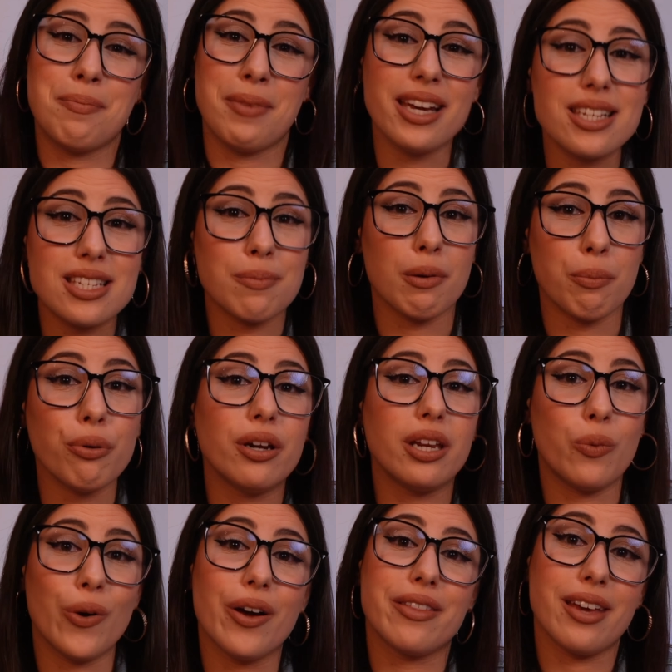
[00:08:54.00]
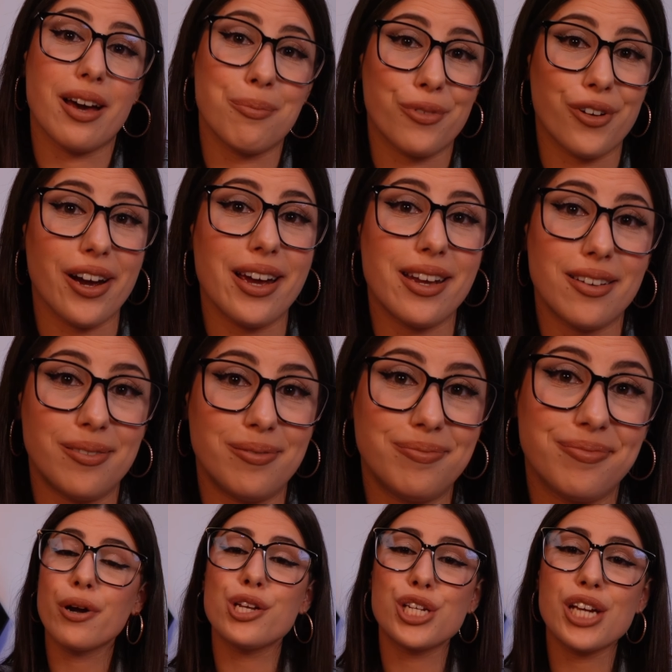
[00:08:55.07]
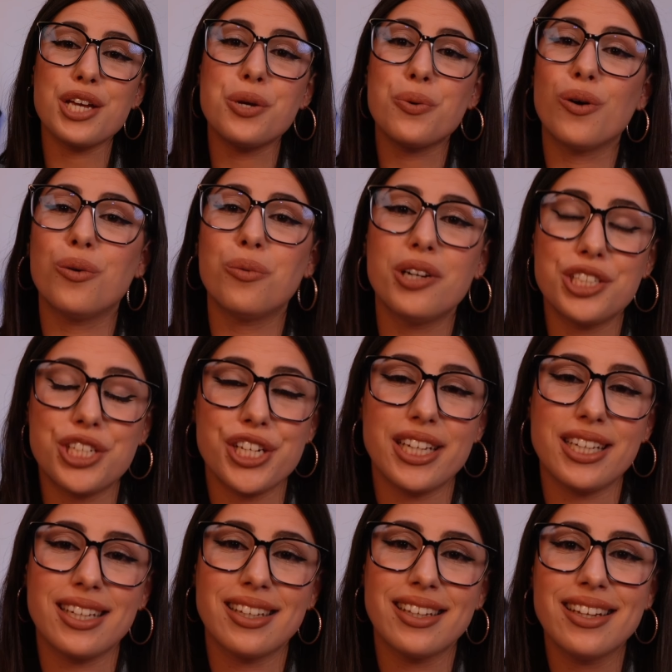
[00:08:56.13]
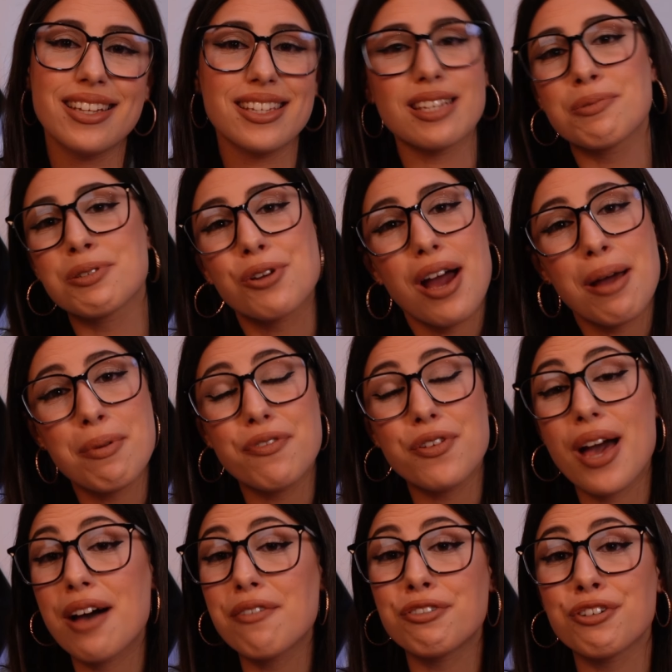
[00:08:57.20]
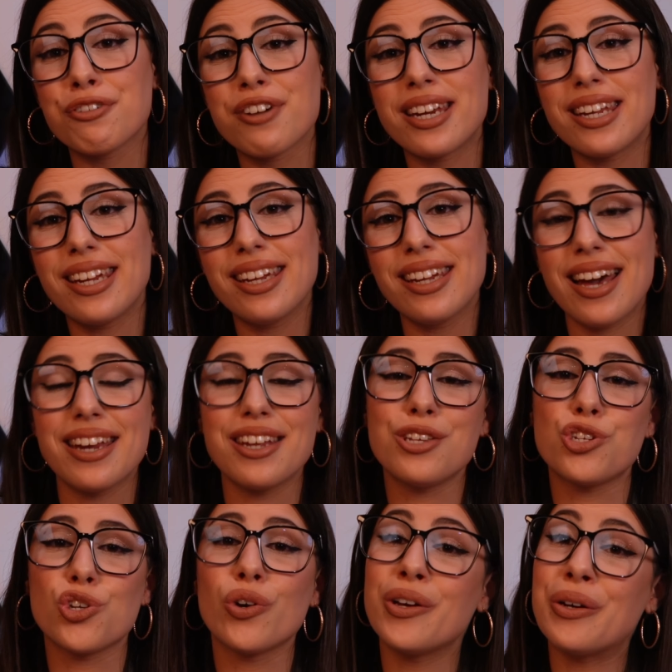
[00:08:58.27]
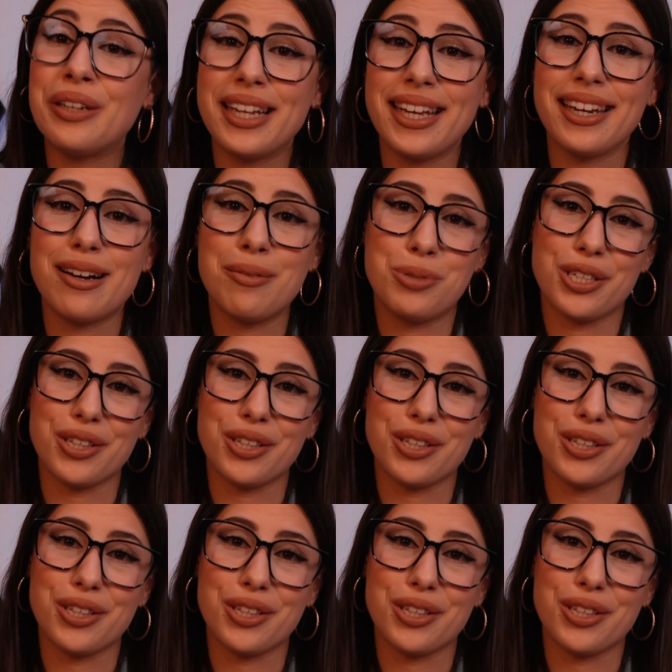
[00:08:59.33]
makes them a pretty worthy upgrade. I appreciate you all watching. Subscribe if you haven't already, and enjoy your lead up to